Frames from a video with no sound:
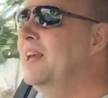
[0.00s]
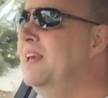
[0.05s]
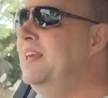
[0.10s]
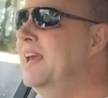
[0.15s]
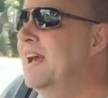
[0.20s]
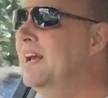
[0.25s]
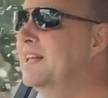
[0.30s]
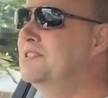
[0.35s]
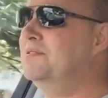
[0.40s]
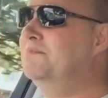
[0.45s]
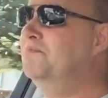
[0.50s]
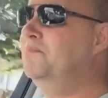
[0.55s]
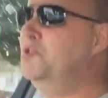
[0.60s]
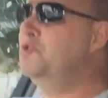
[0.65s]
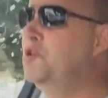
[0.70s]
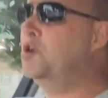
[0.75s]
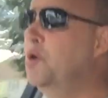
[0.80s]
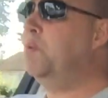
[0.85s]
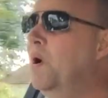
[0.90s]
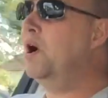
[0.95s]
yet
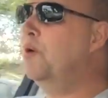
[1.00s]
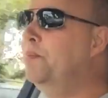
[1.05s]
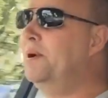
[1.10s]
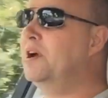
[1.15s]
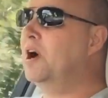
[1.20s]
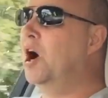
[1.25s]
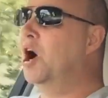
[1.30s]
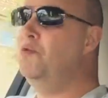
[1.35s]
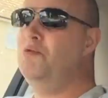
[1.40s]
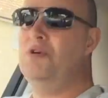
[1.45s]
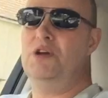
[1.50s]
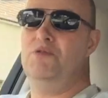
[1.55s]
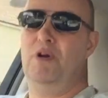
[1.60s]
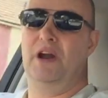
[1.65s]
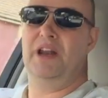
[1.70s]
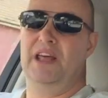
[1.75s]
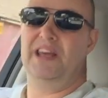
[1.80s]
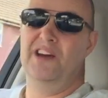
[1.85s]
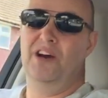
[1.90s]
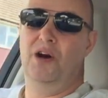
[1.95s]
you could well be only
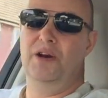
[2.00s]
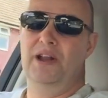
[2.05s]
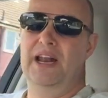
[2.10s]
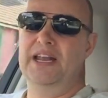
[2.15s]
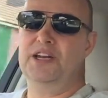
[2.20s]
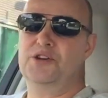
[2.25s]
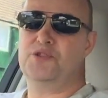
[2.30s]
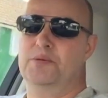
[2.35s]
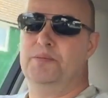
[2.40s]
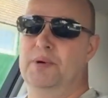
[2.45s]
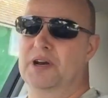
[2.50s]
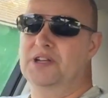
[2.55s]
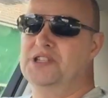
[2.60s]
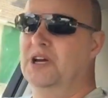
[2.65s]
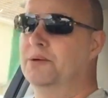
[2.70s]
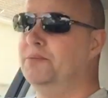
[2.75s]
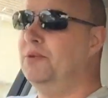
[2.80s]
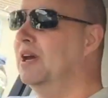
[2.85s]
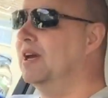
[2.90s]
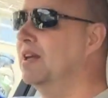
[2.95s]
running on electric by the
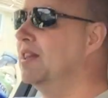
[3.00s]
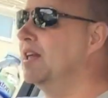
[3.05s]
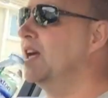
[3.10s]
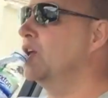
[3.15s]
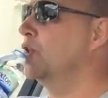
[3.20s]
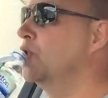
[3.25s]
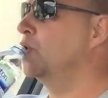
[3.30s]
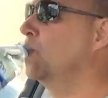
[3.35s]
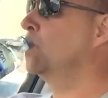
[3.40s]
time you get there.